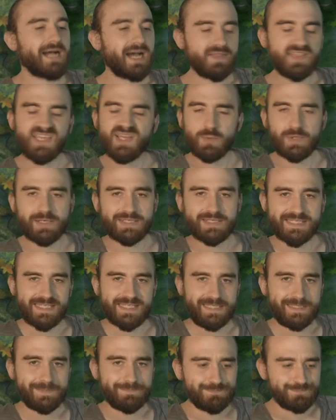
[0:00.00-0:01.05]
I think he will
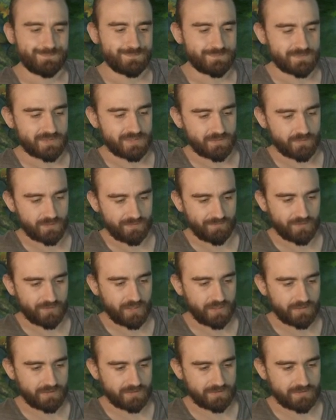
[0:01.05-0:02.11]
concede. They've
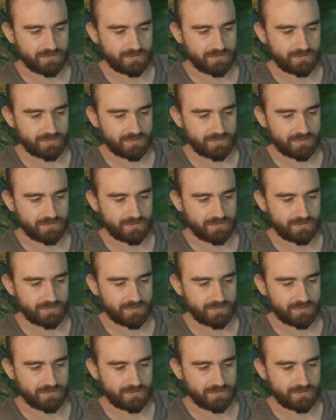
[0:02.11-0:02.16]
done,